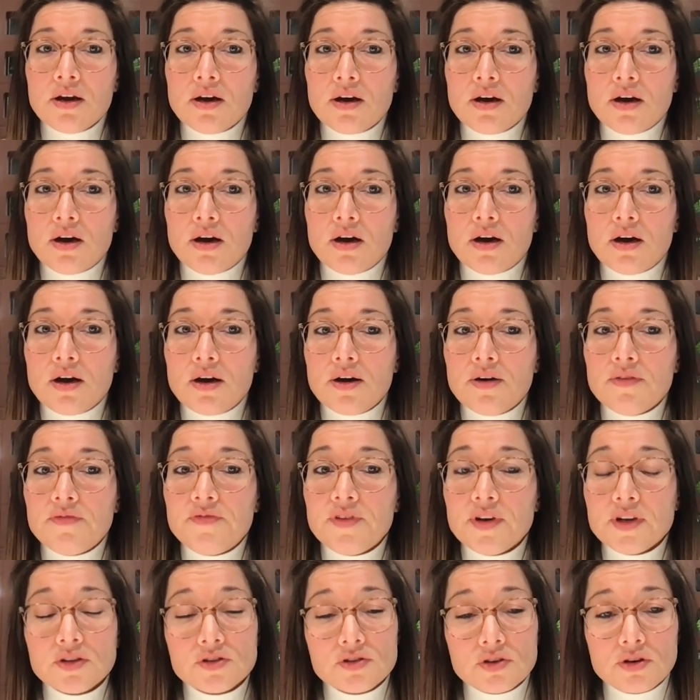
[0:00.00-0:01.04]
uh,
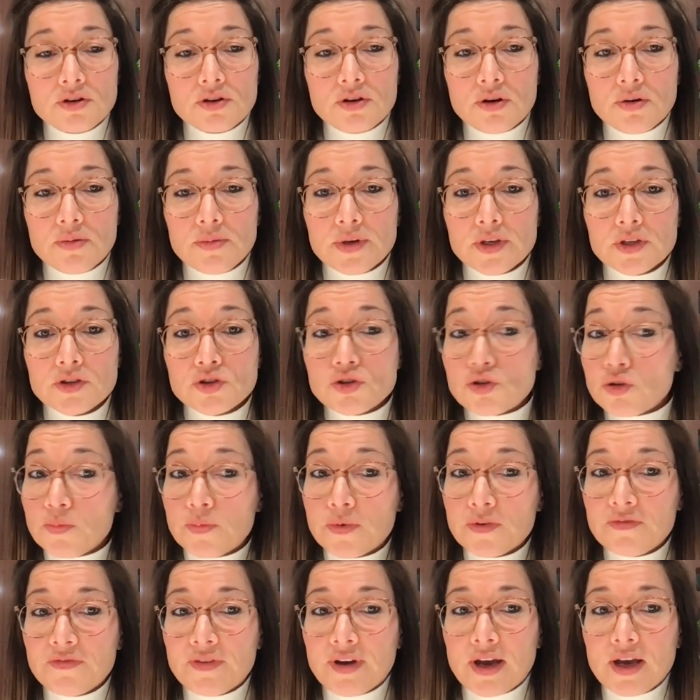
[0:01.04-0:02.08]
things are going
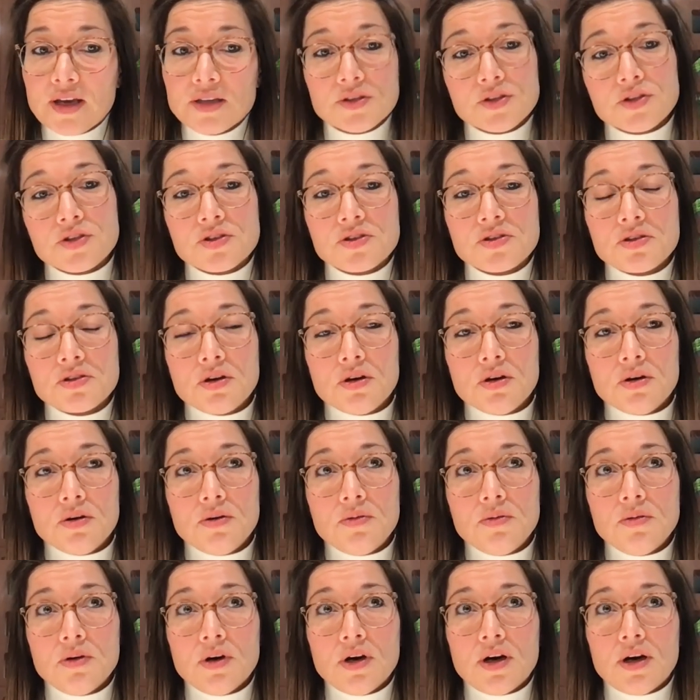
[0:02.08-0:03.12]
super fast.
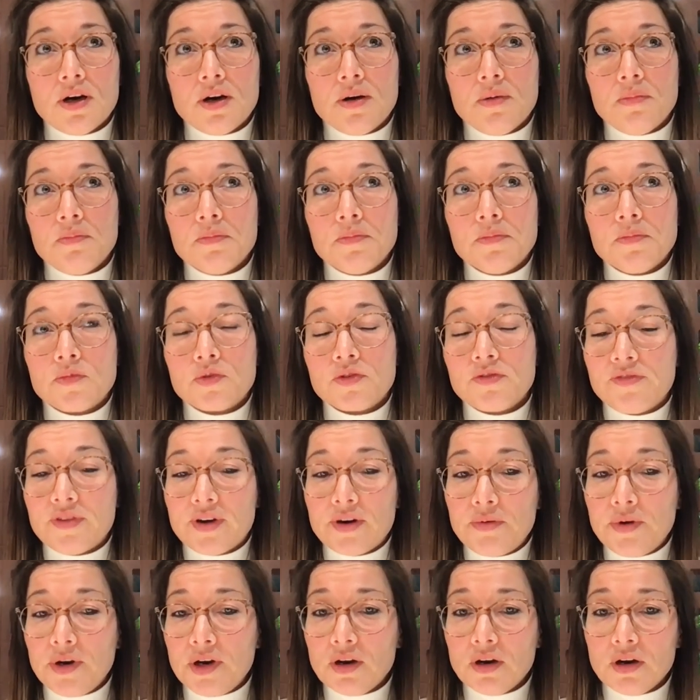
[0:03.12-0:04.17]
So um, we're
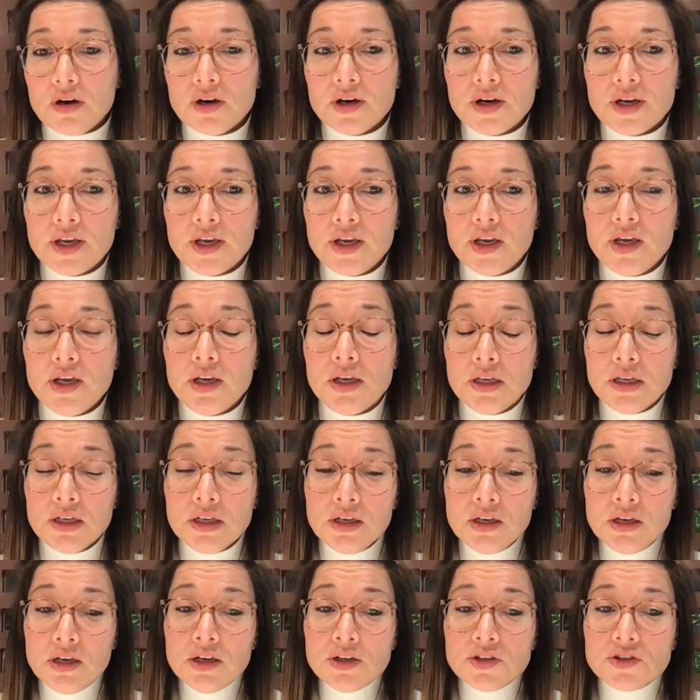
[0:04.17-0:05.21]
very lucky
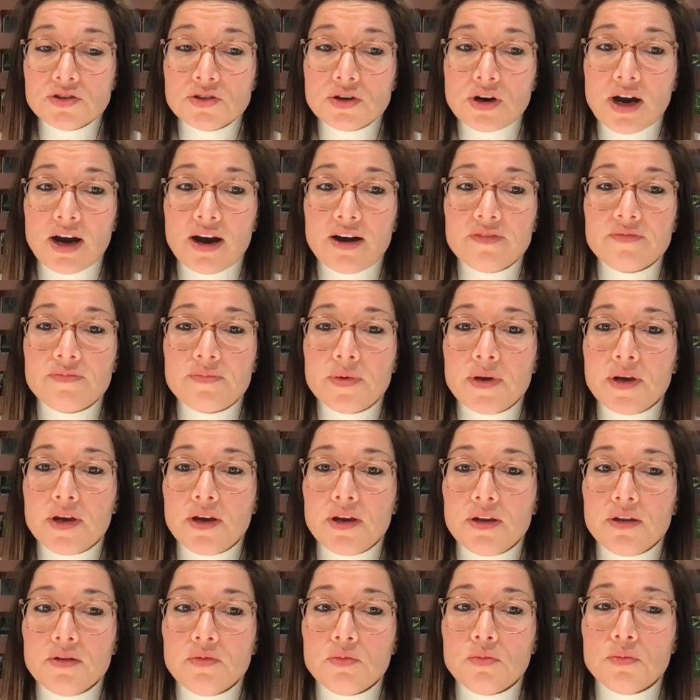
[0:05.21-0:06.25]
to have
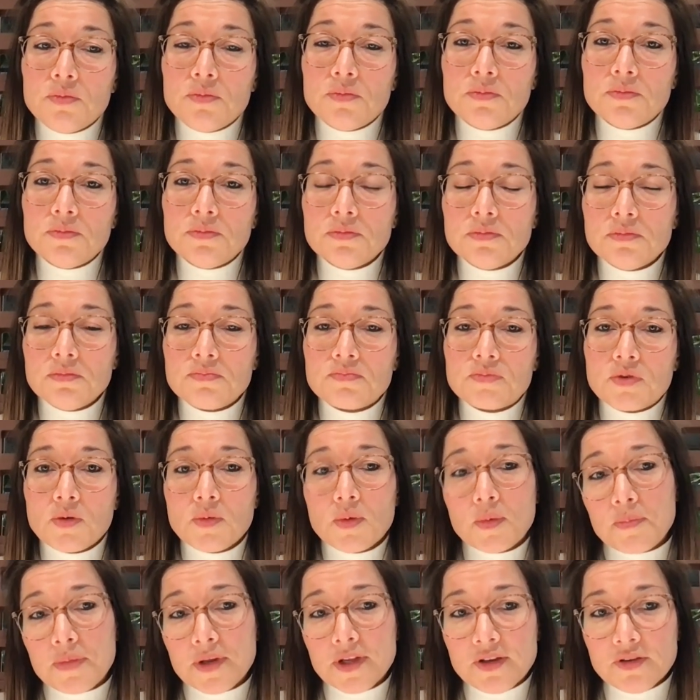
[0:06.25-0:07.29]
been
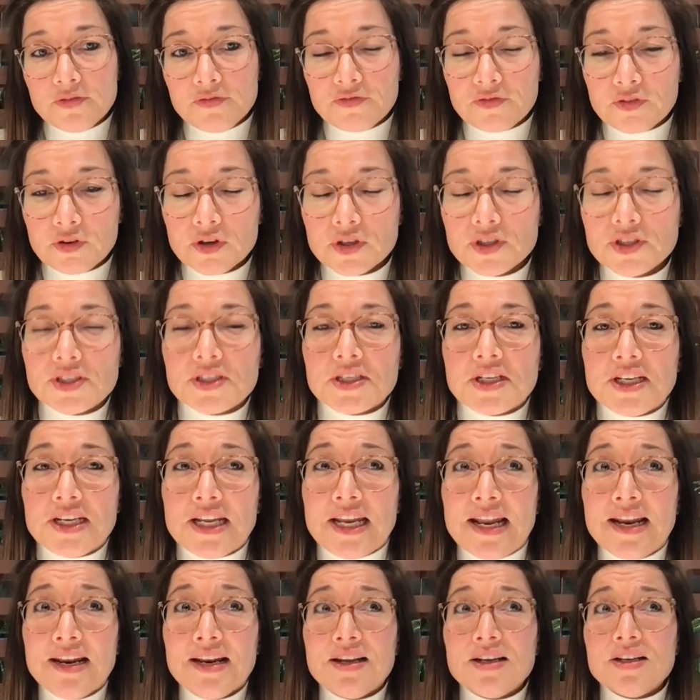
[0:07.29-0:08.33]
probably the first in the
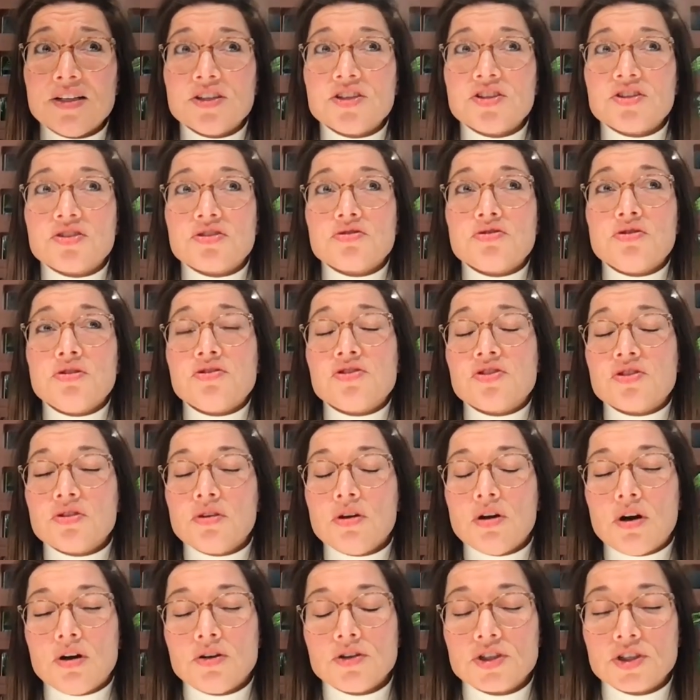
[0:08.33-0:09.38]
Netherlands to, to
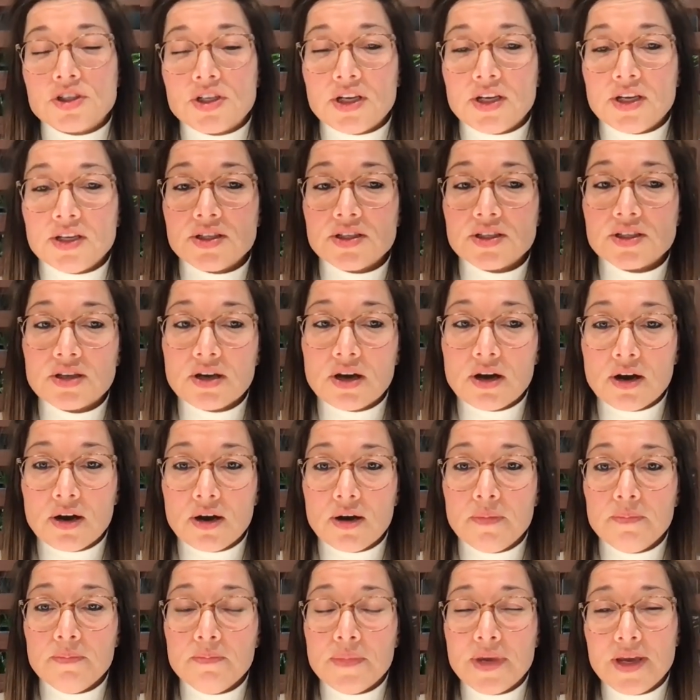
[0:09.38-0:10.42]
launch this,
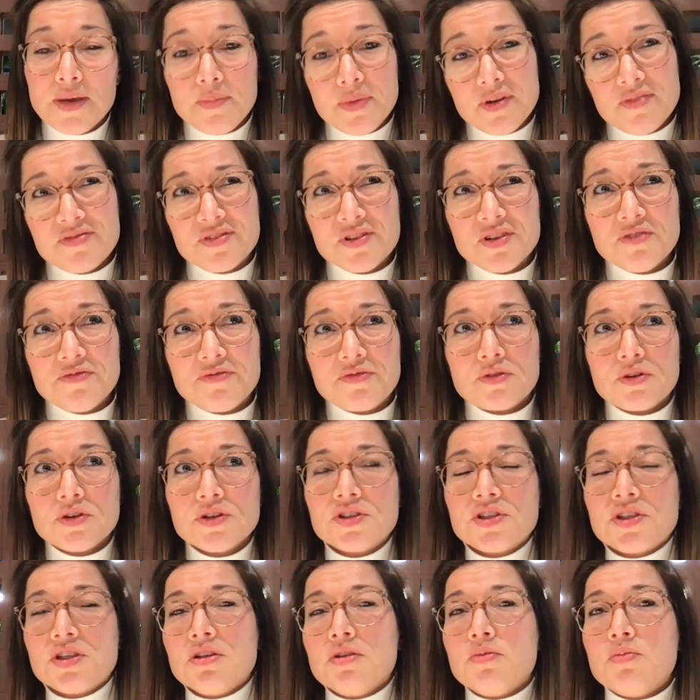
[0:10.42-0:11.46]
um, maybe even the
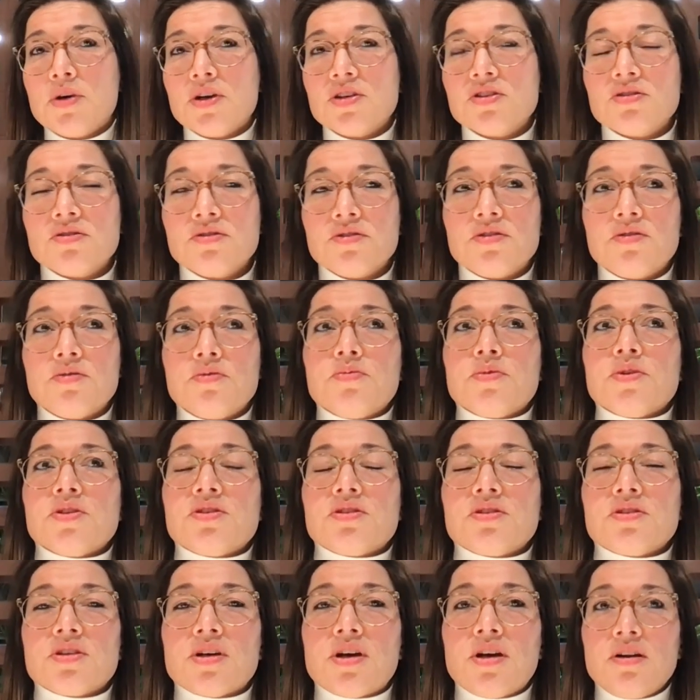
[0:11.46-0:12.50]
first in the west,
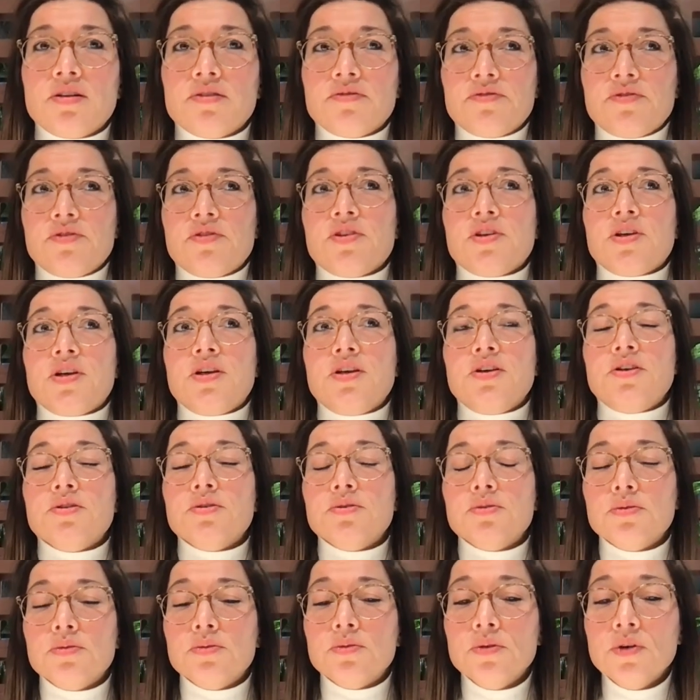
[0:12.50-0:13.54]
western side of the E
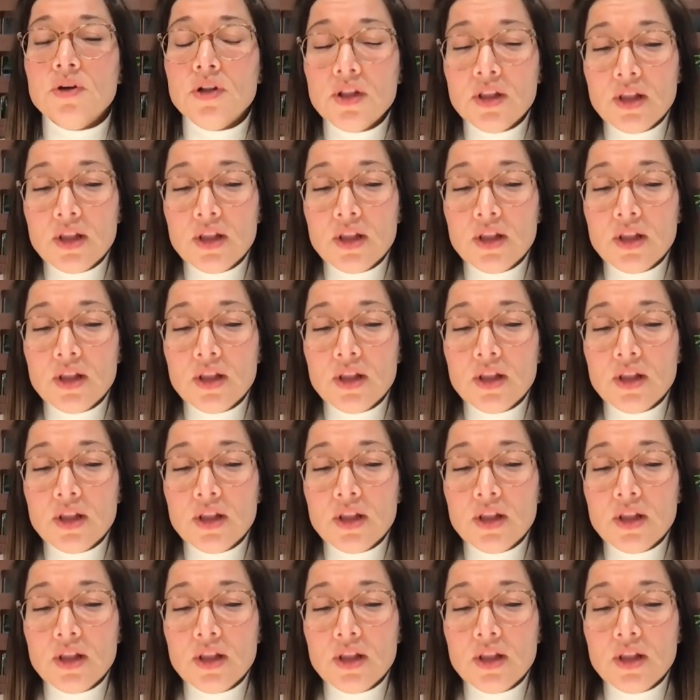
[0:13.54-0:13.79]
U.